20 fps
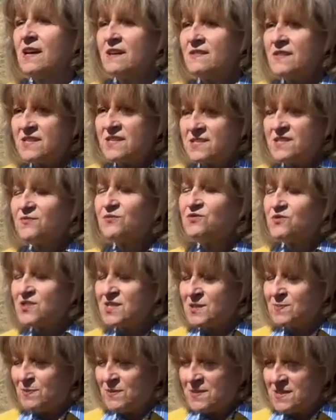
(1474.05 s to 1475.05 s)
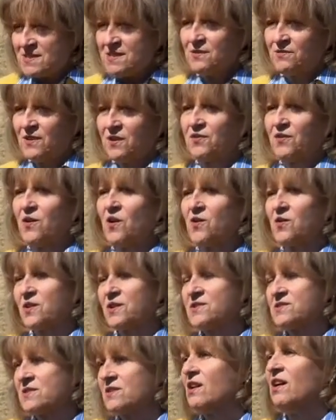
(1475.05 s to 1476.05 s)
This specific
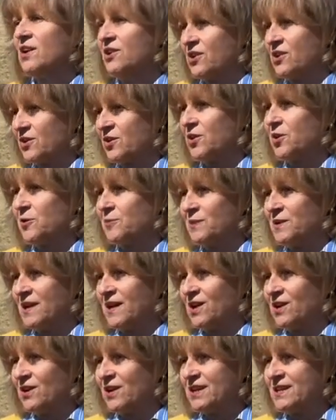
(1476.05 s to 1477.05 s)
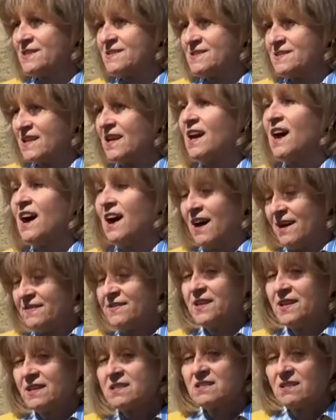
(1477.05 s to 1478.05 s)
focus on our urban areas, I
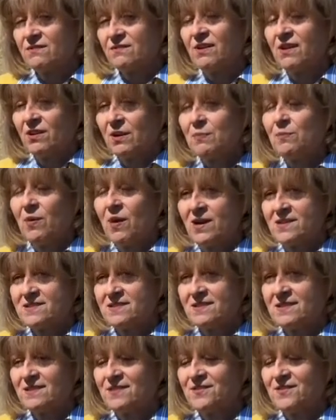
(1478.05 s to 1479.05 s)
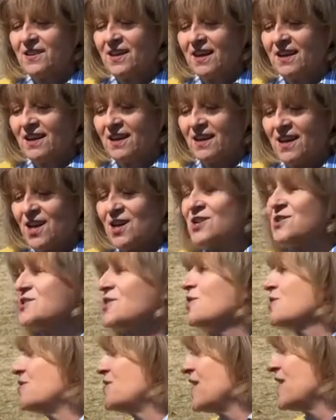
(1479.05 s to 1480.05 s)
think, is a very positive thing.
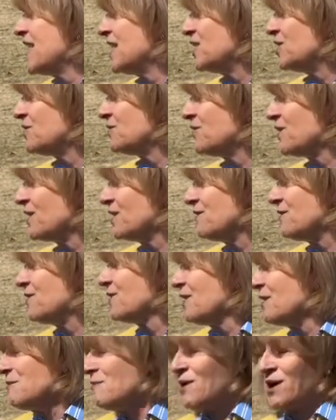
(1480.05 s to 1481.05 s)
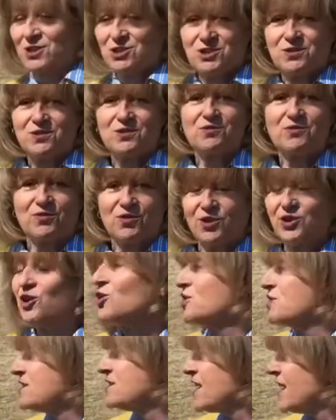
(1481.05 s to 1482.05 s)
So thank you very, very much for
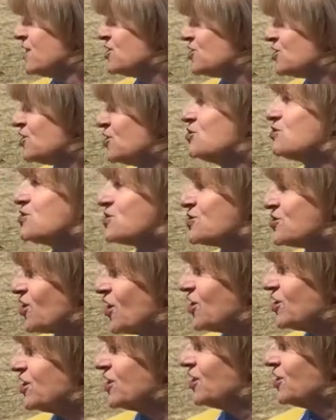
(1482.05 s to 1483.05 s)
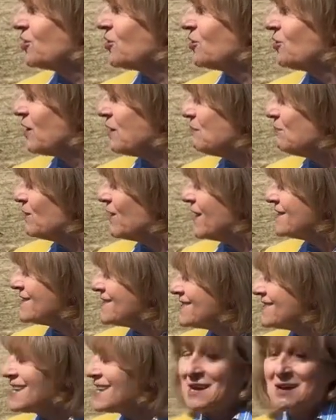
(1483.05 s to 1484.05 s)
your attention. You started in a great place
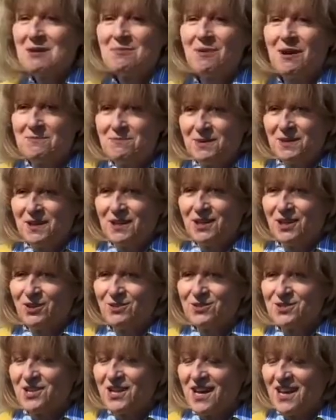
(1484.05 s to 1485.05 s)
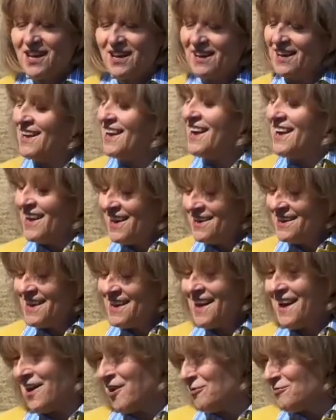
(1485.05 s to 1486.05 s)
by being here today. And
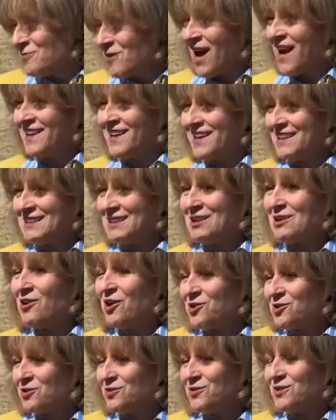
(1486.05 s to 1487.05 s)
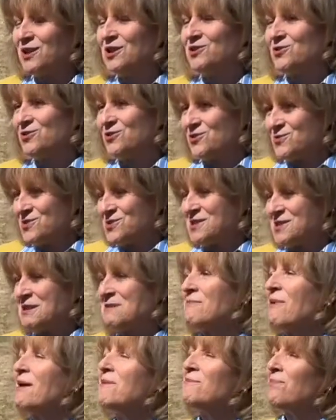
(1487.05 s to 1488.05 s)
now I get the honor of introducing
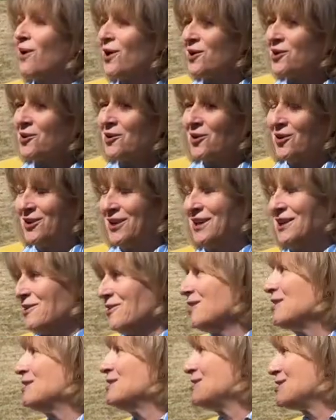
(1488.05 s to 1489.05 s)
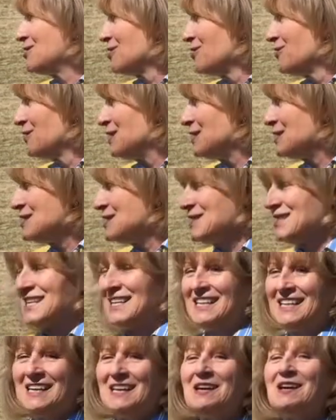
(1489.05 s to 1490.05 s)
my partner here in serving the
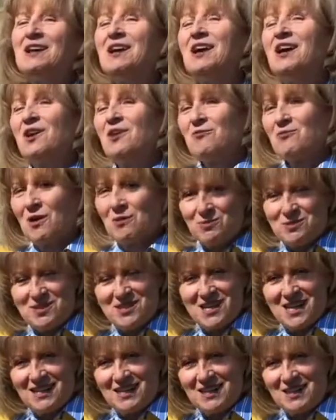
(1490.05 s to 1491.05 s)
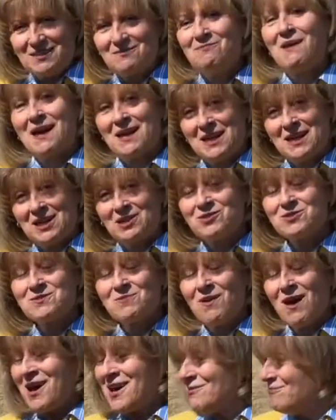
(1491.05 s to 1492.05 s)
city, Representative Manny
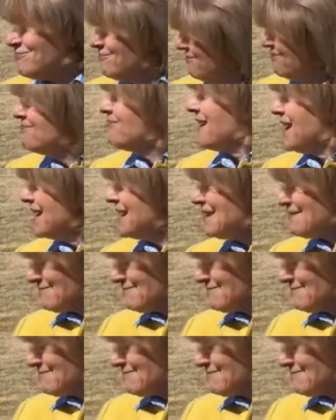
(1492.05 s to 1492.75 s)
Guzman. Manny?